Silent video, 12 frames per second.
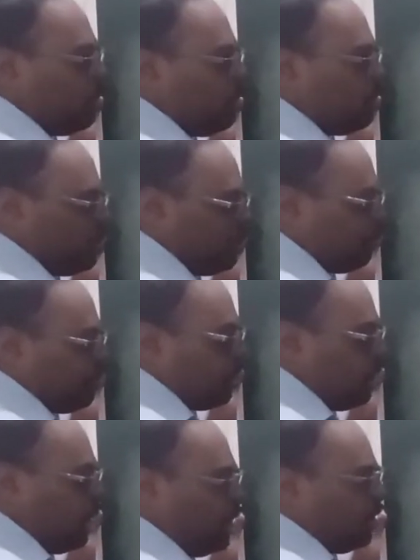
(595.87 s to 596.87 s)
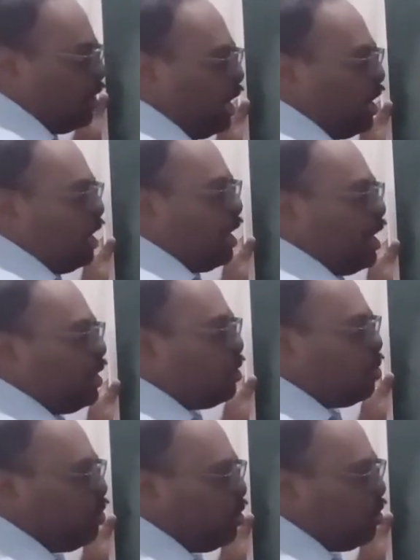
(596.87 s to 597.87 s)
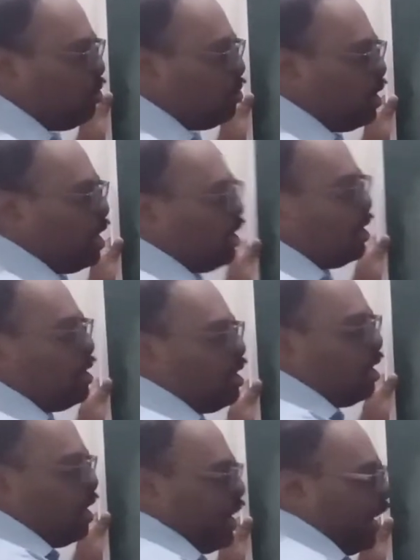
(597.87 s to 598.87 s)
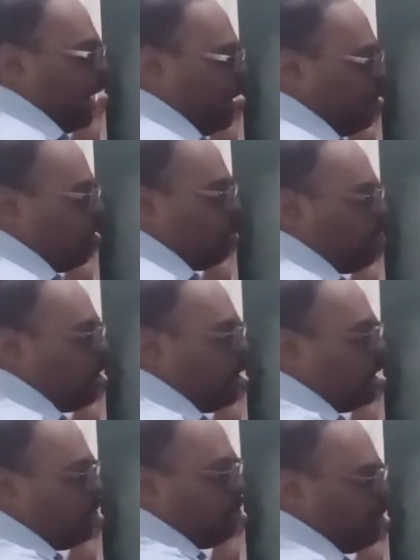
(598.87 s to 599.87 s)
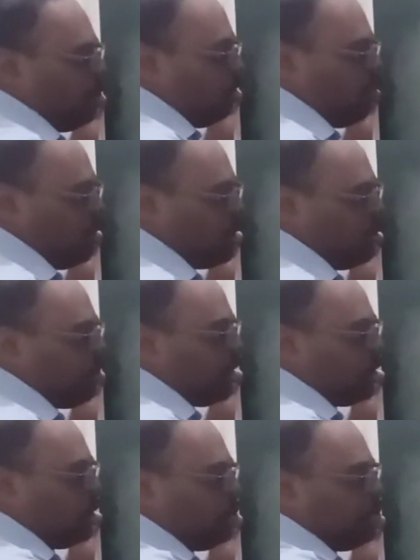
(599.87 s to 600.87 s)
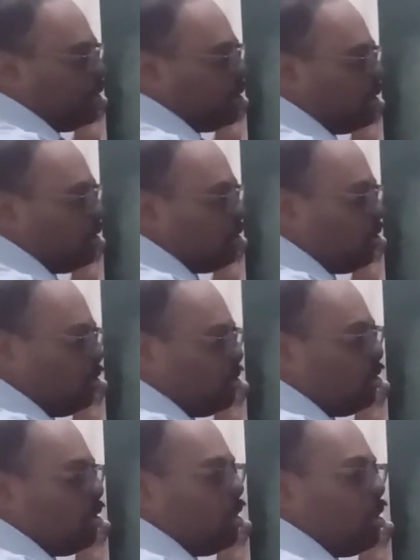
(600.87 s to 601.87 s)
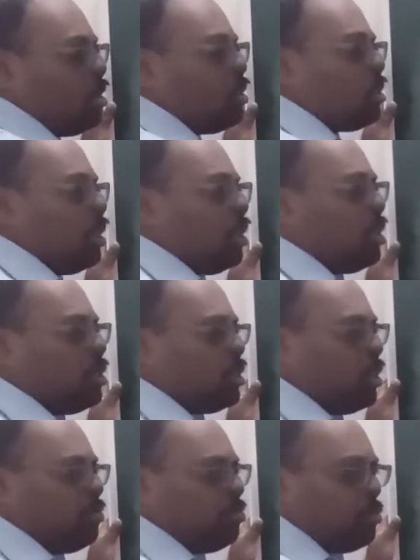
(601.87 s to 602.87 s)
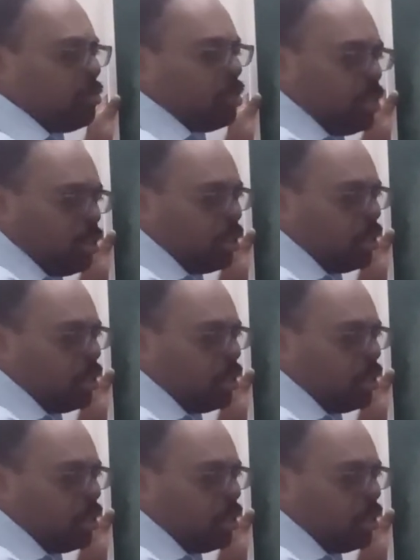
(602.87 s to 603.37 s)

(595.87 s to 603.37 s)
Because earlier I told you that Anton van Leeuwenhoek was the first person to send some